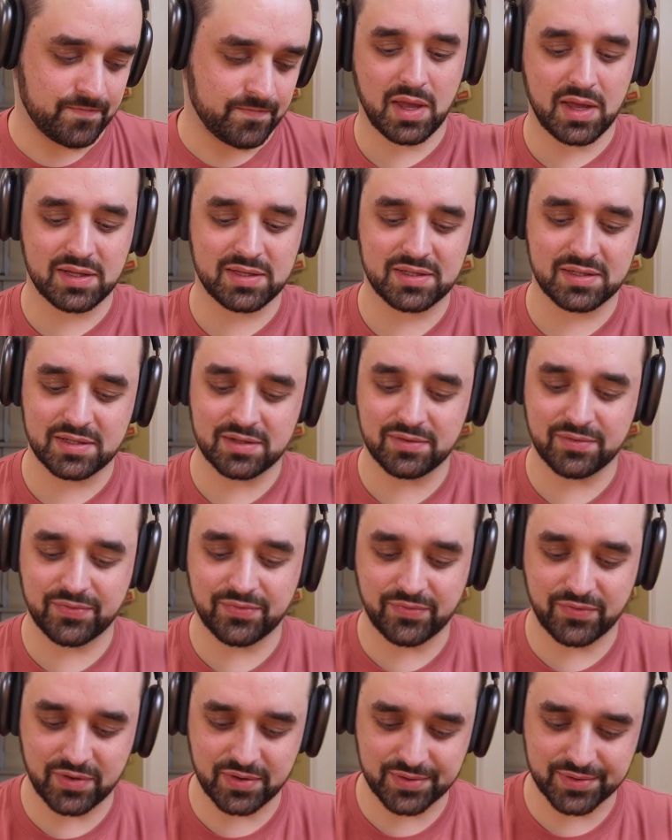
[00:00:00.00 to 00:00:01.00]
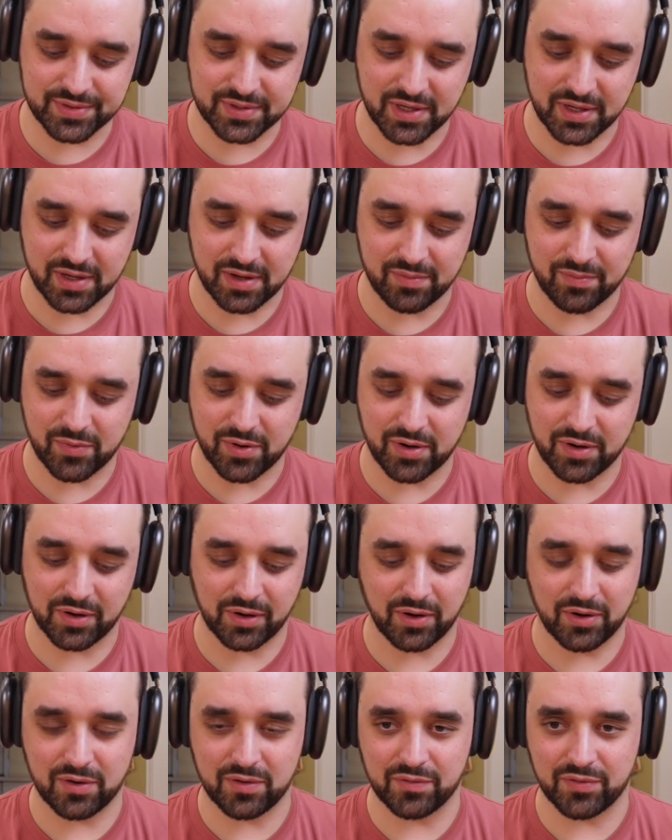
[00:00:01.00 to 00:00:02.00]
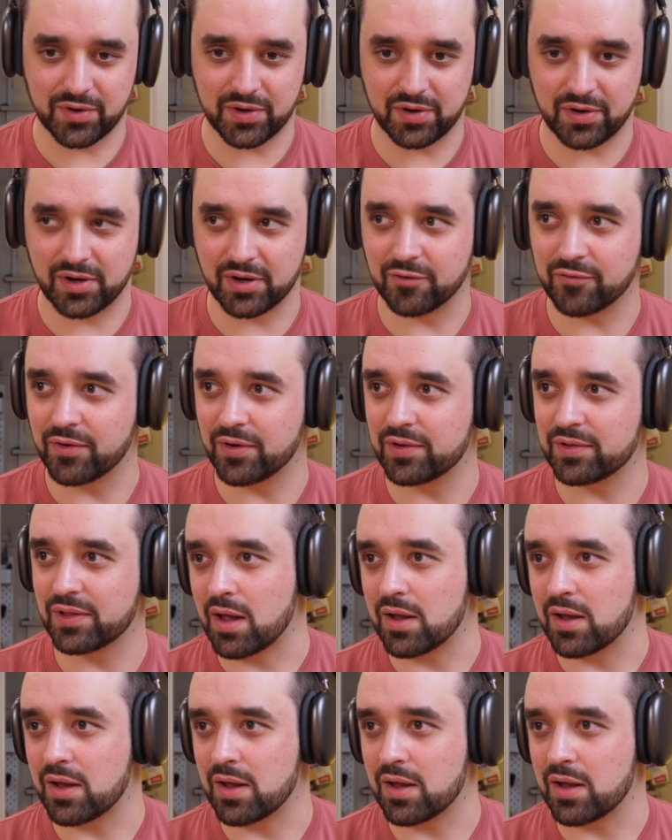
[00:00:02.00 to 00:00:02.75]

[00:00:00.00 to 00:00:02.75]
it still feels like I'm wearing over-ear headphones.